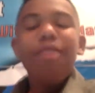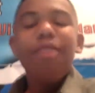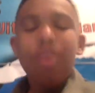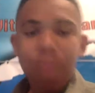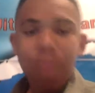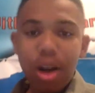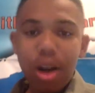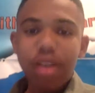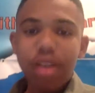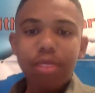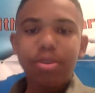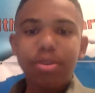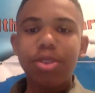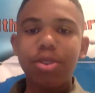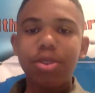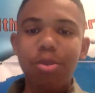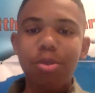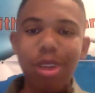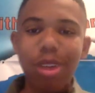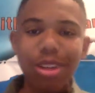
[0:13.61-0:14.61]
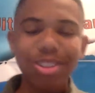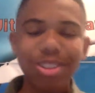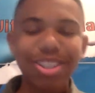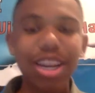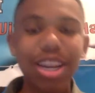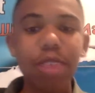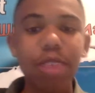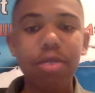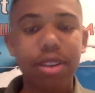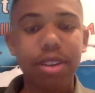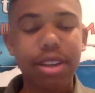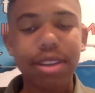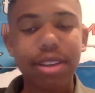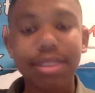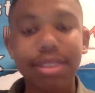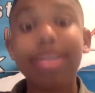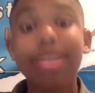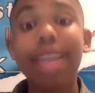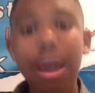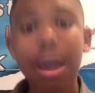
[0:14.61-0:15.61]
Welcome to Zoologist Network.
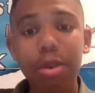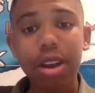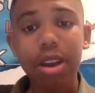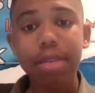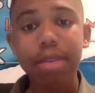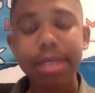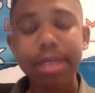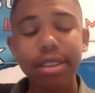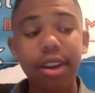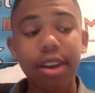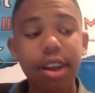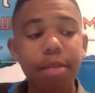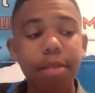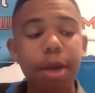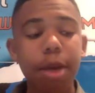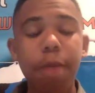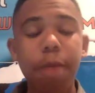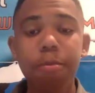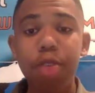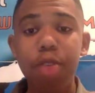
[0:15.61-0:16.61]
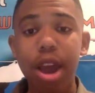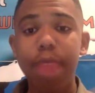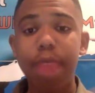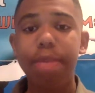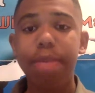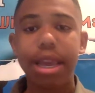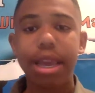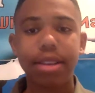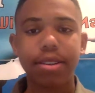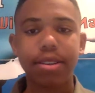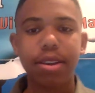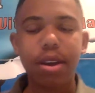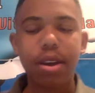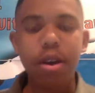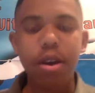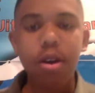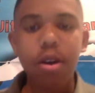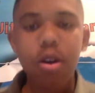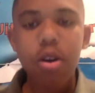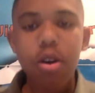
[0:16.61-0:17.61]
Today we're going to be talking about primates,
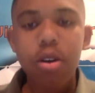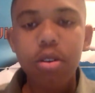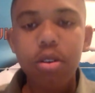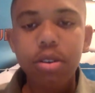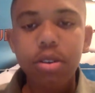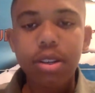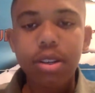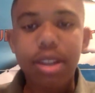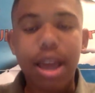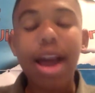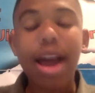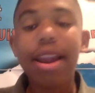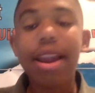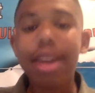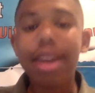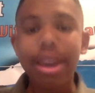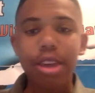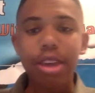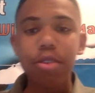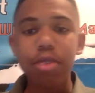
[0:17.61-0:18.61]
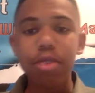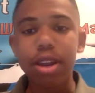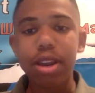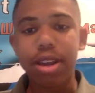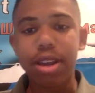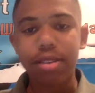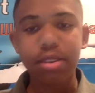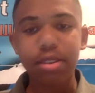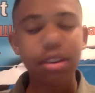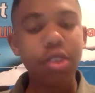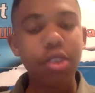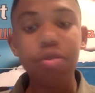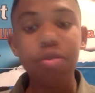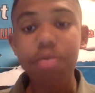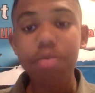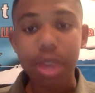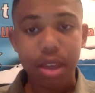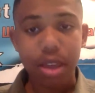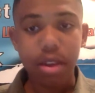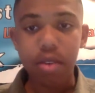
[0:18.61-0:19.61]
kind of like you and I, uh, you and
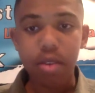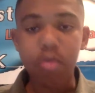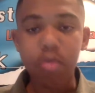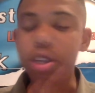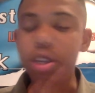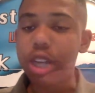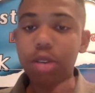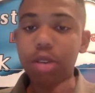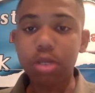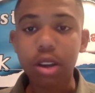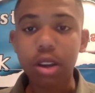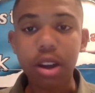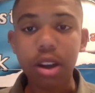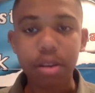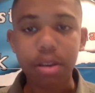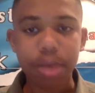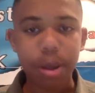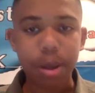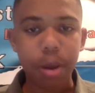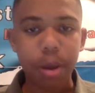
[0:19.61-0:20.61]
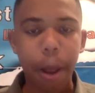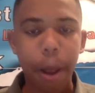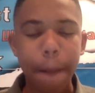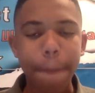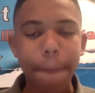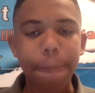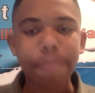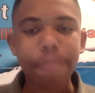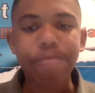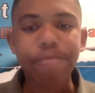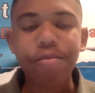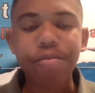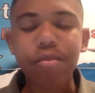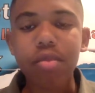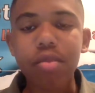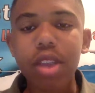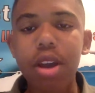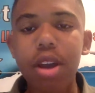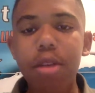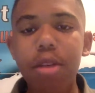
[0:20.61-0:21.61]
me, which I will talk
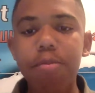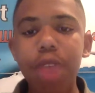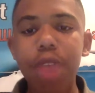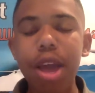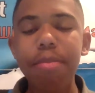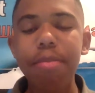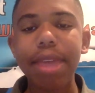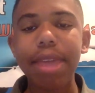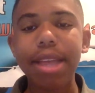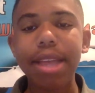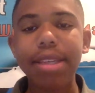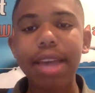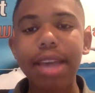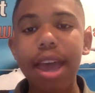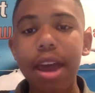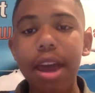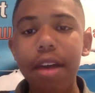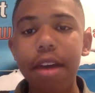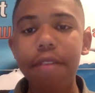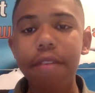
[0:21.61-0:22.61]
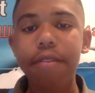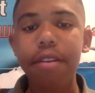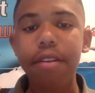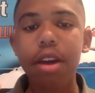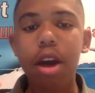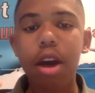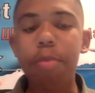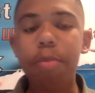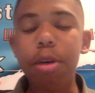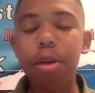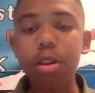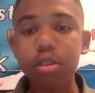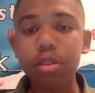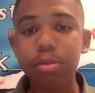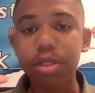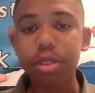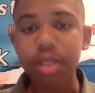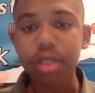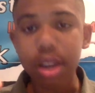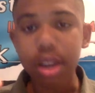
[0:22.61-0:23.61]
about. Uh, primates have
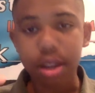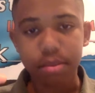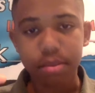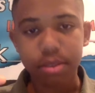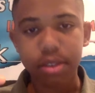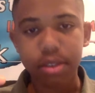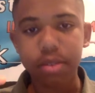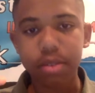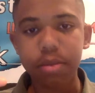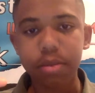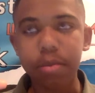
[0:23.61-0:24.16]
opposable thumbs.